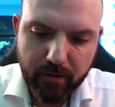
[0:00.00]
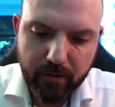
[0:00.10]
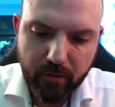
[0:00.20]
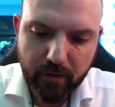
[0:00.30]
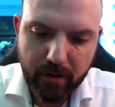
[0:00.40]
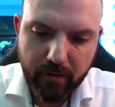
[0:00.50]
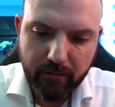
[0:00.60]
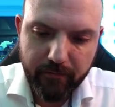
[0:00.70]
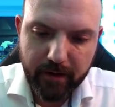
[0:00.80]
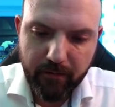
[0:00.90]
do now the
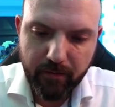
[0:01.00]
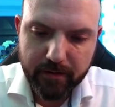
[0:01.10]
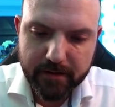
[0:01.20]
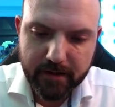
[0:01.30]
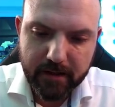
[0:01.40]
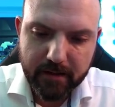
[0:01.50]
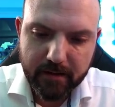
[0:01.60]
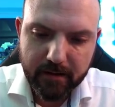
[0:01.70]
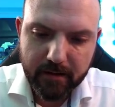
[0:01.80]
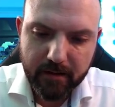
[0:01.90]
favorites here,